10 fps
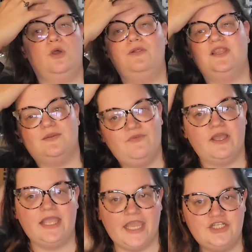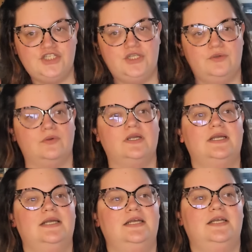don't let them fucking get you.
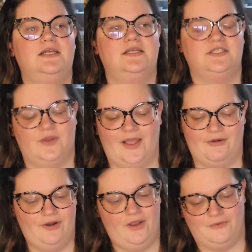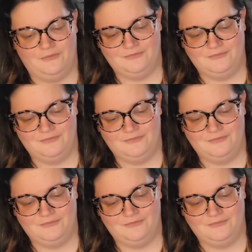So I don't know.